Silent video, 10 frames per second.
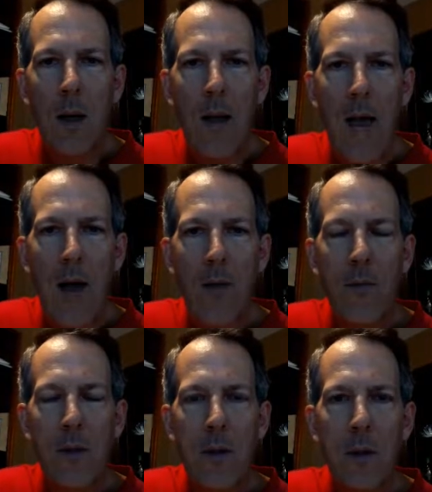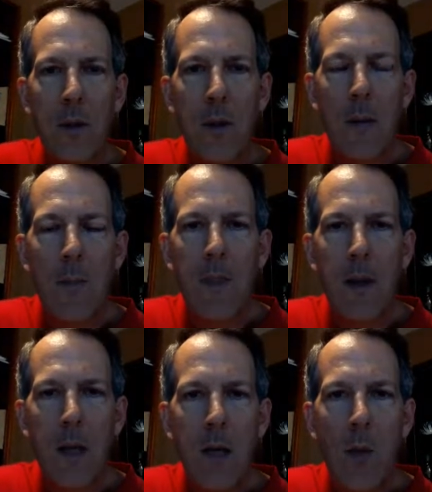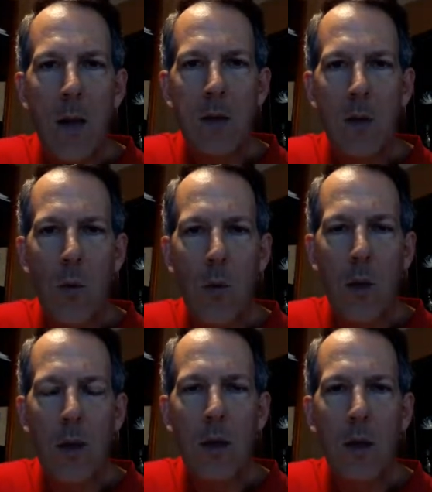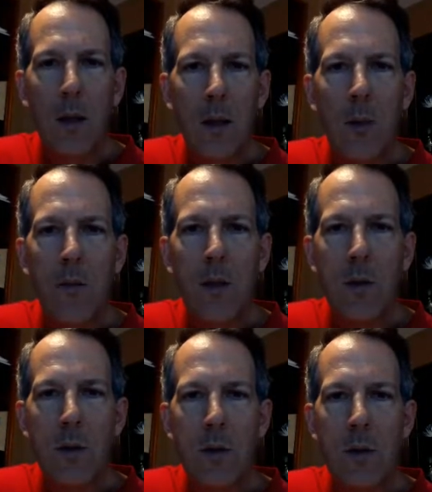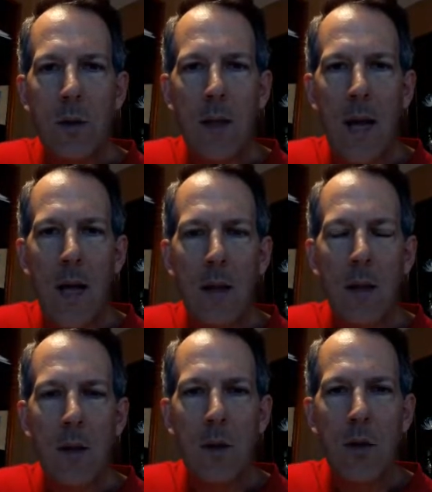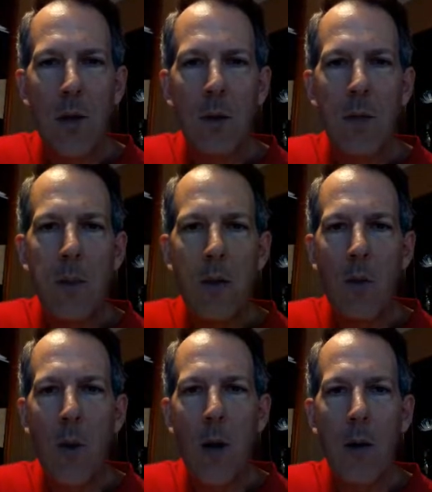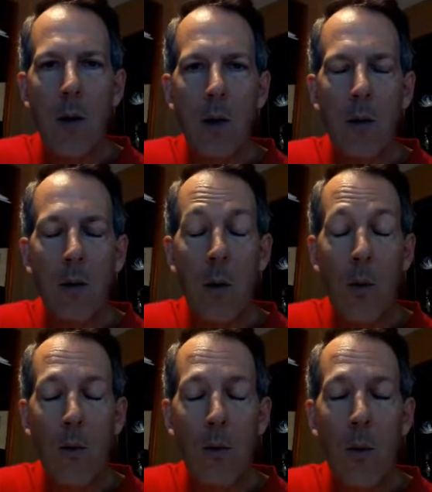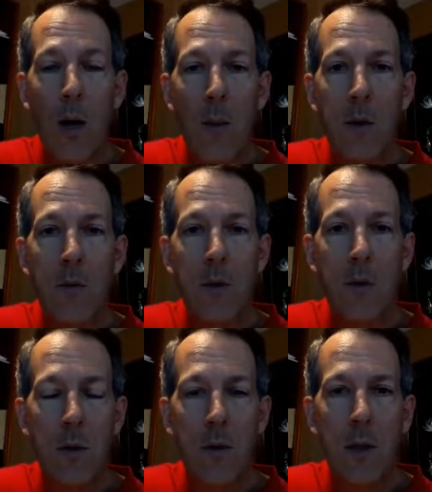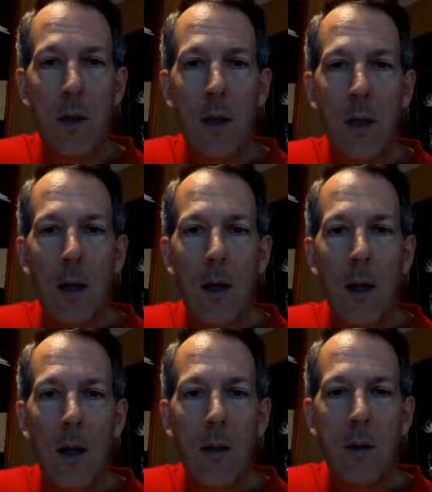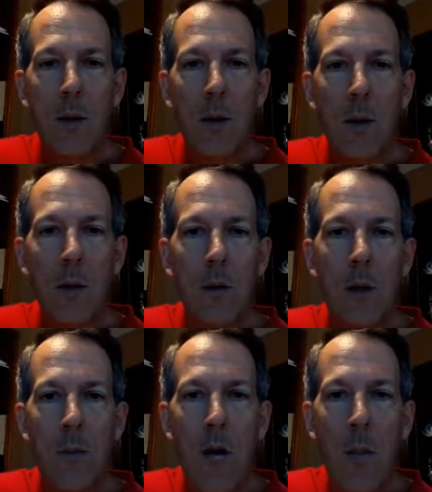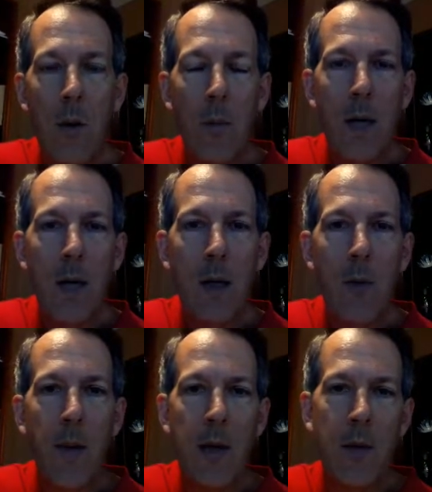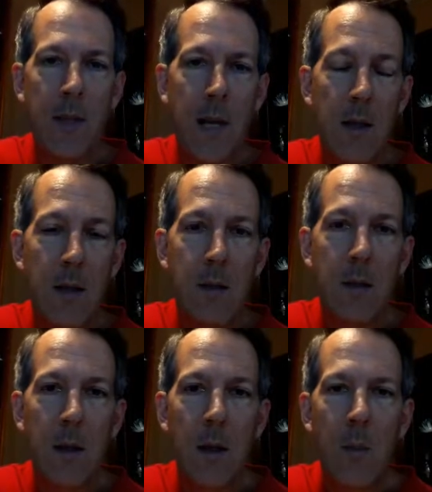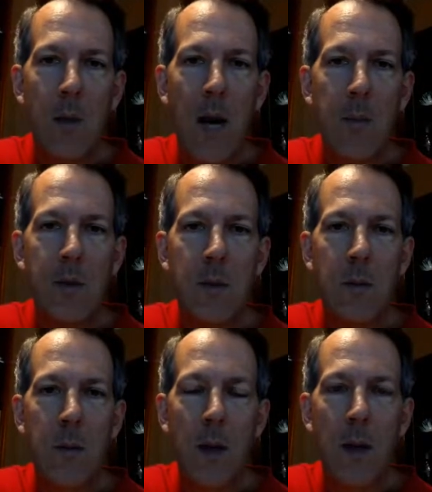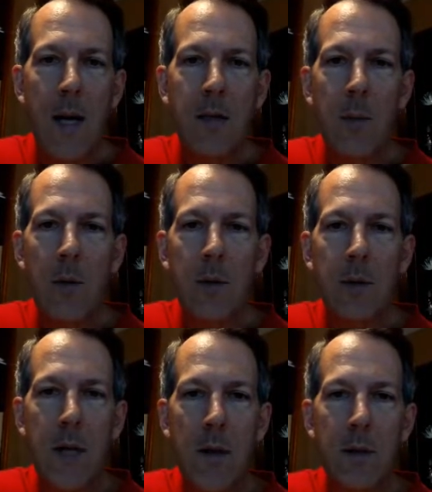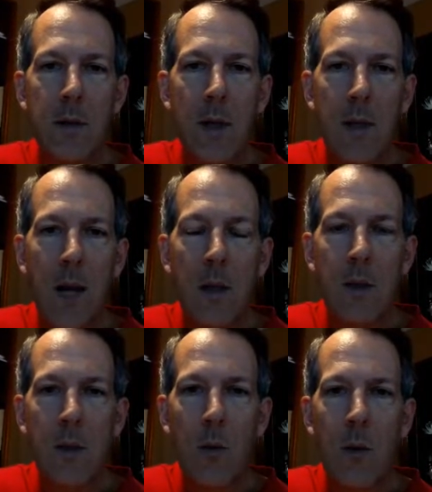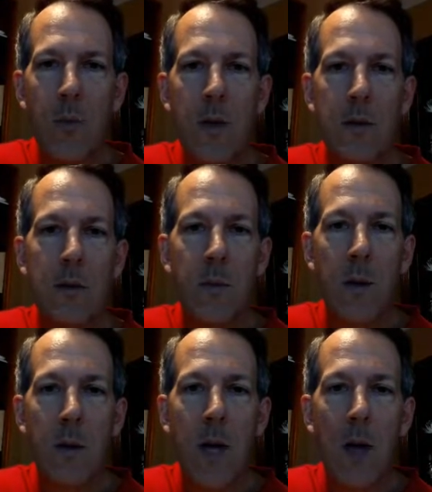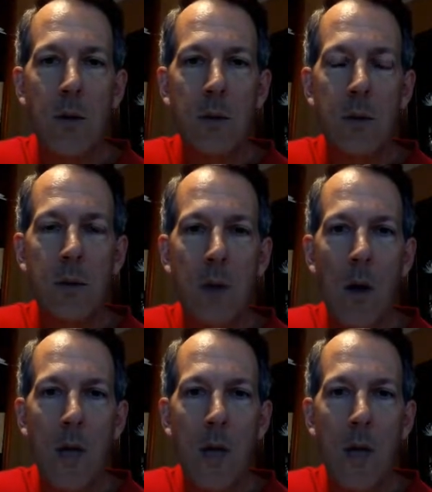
have EUS or clinical features that generally meet requirements for surgery. This could include abdominal pain or pancreatitis, perhaps some atypical cells on cytology, or the presence of mural nodules on